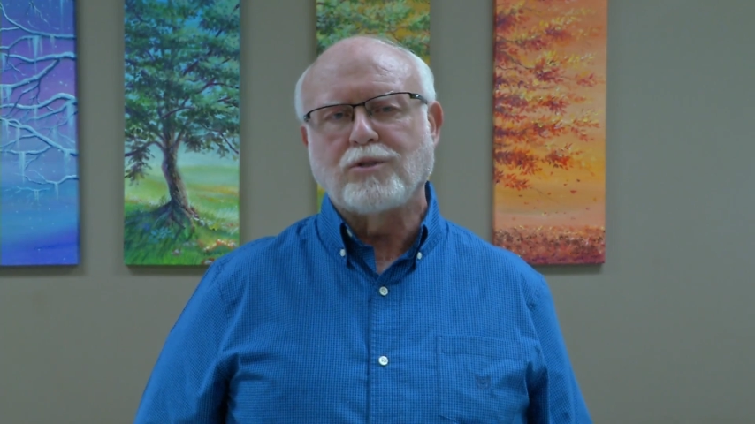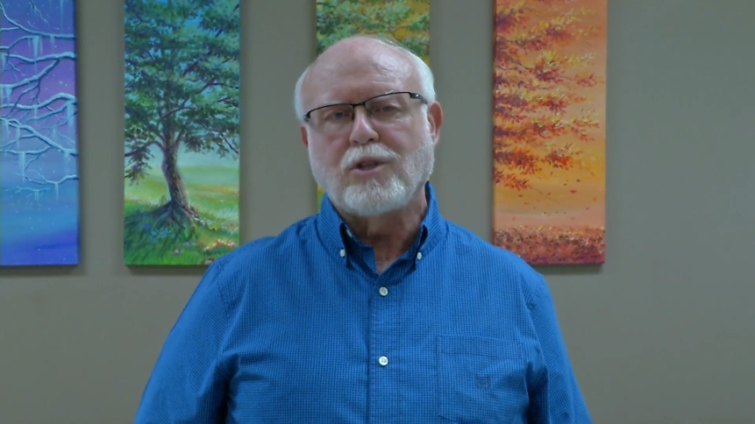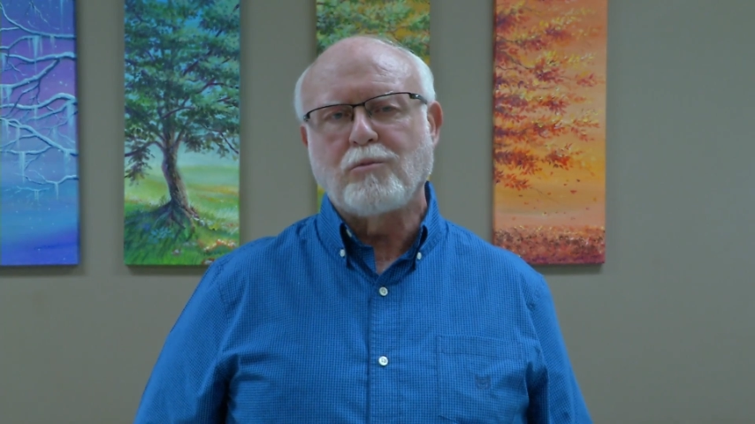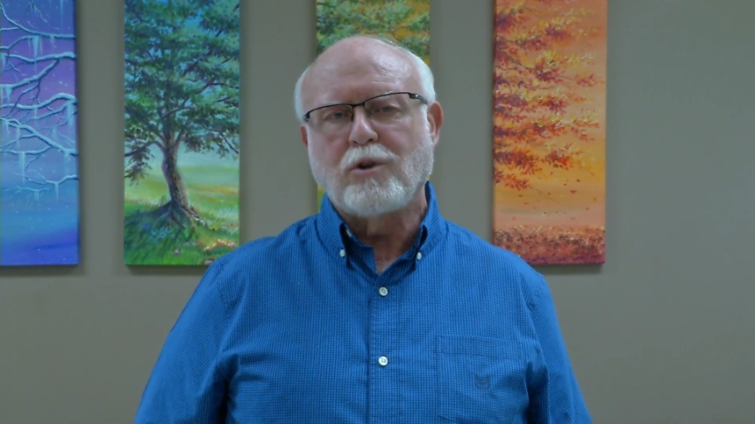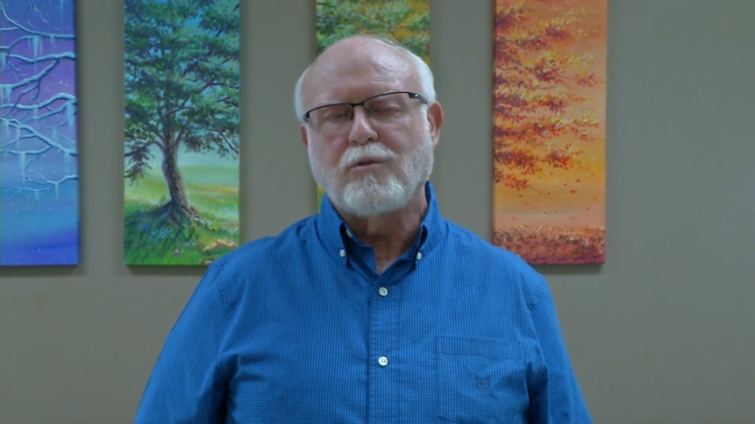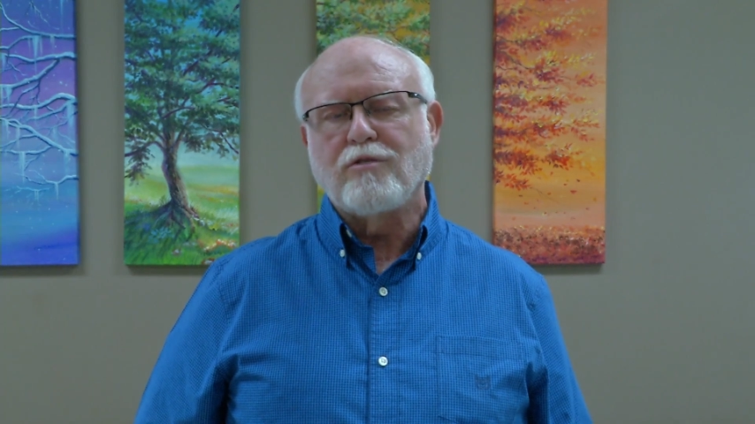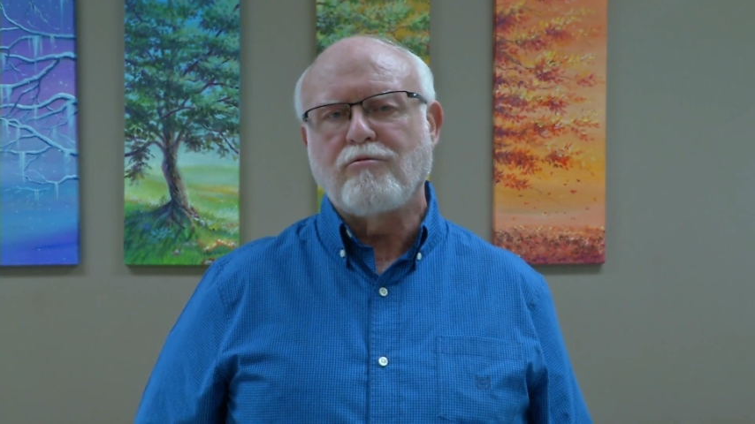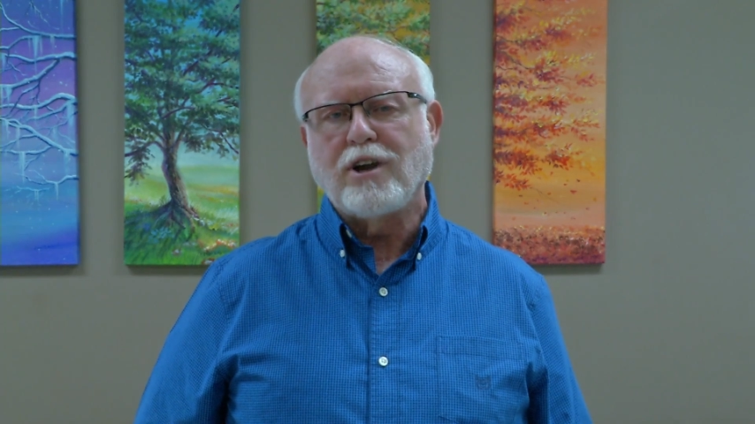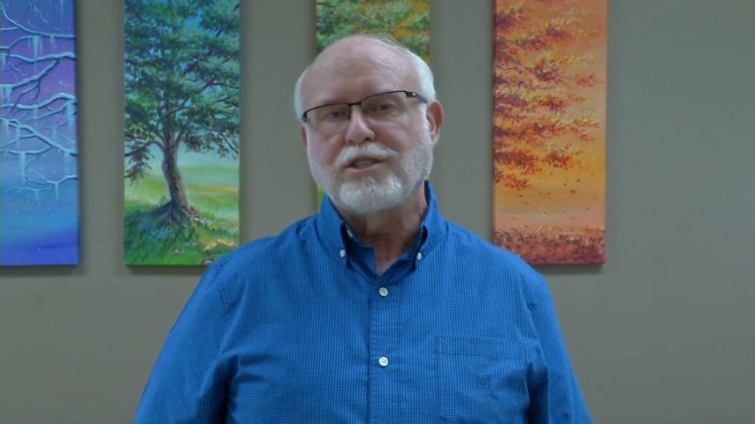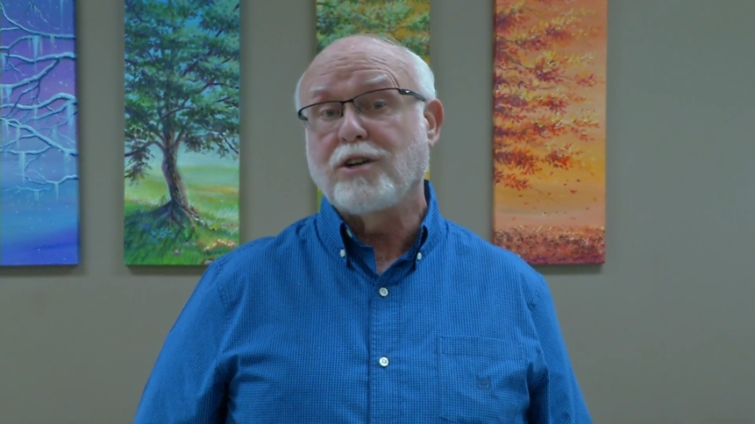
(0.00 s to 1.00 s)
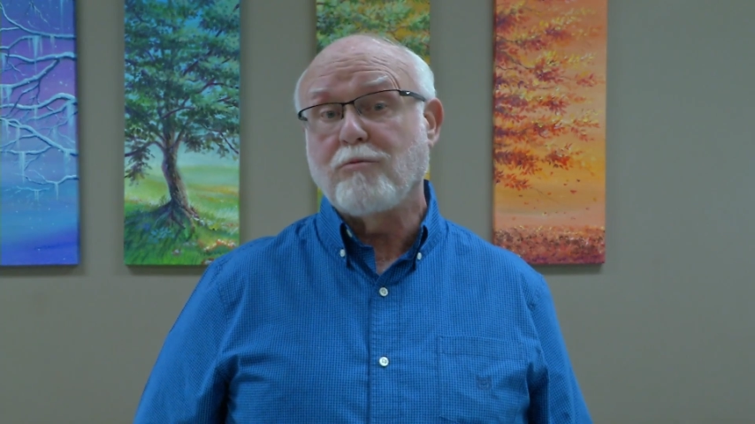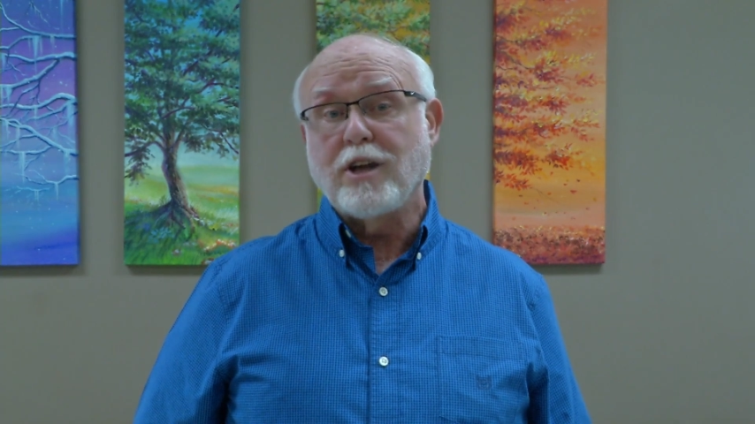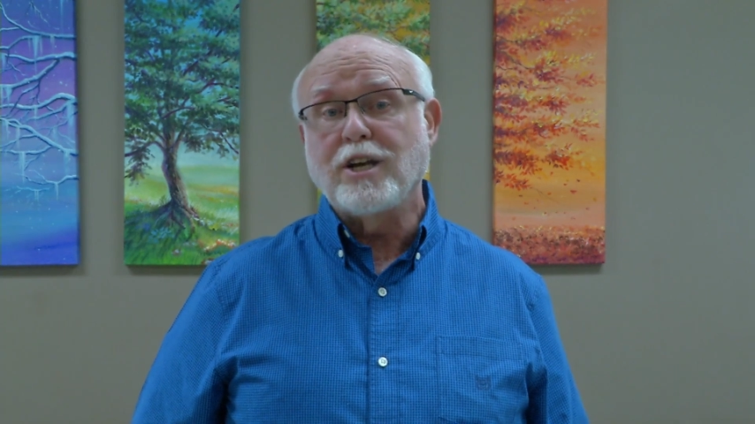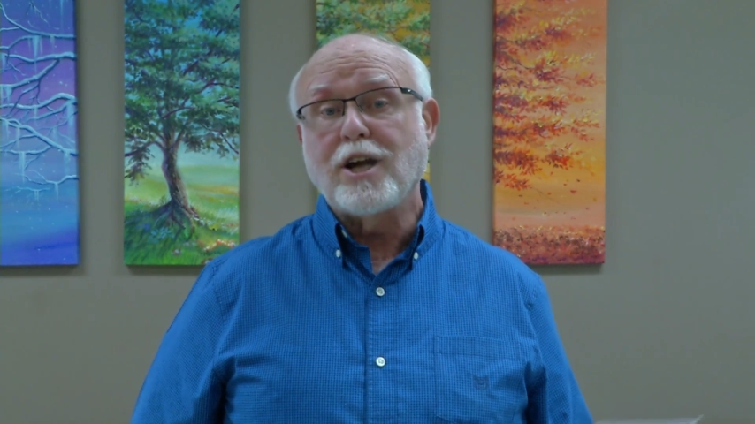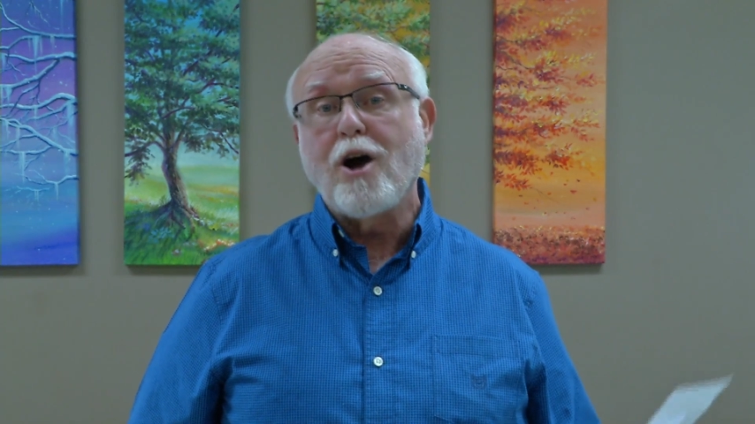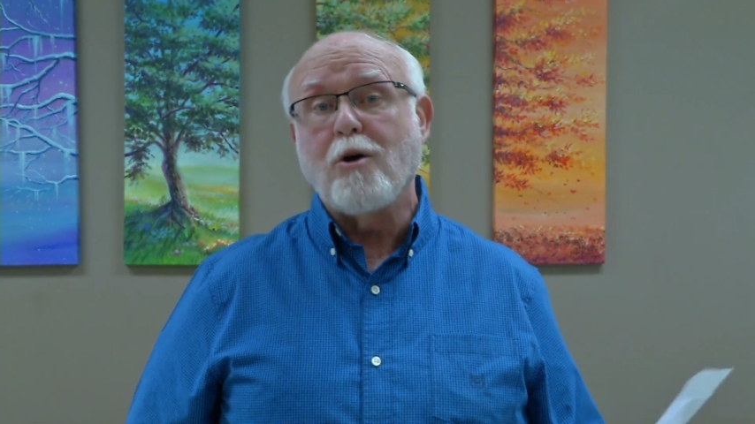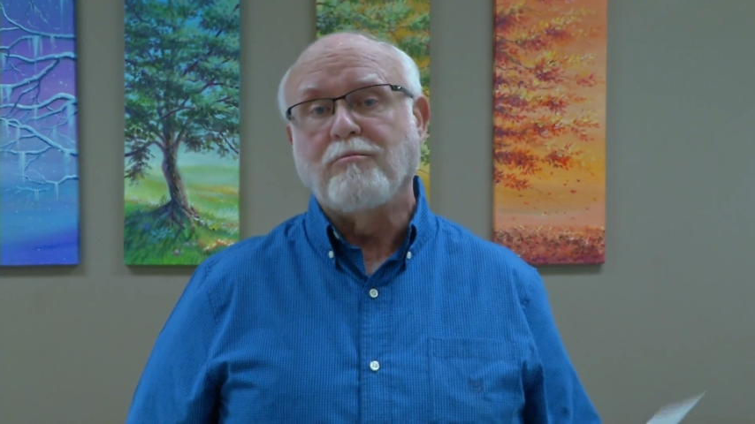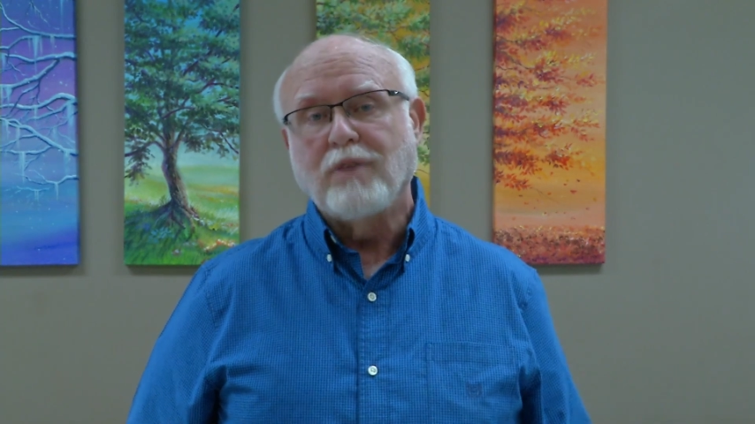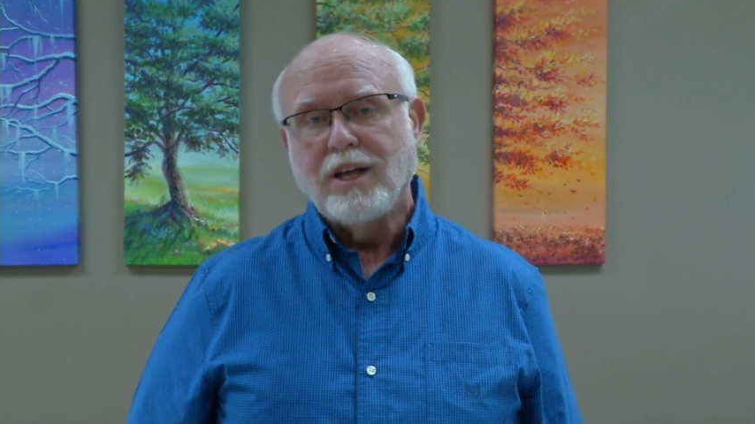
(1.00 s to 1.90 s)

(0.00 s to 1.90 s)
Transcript: so that we're refreshed and ready to go.